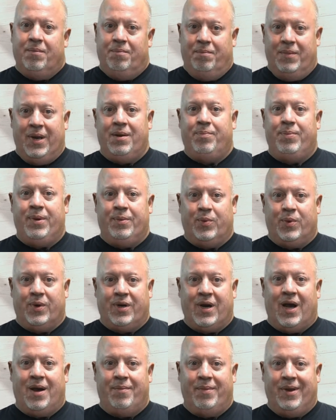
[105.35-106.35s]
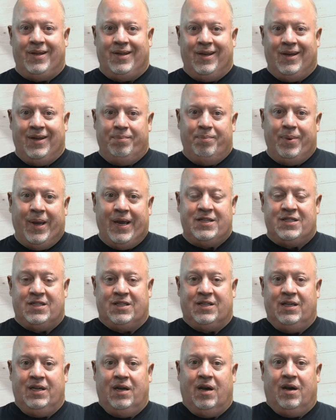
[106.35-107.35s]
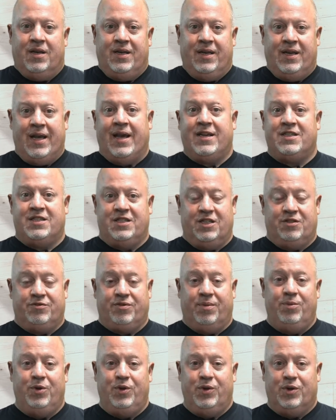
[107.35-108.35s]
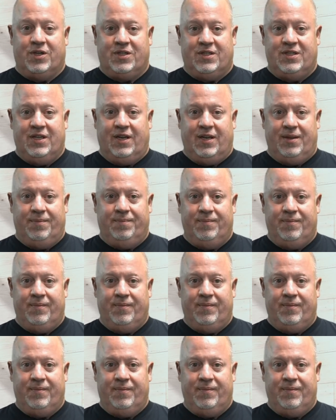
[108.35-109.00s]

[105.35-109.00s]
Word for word: Many people were commenting basically on the exodus from New York City.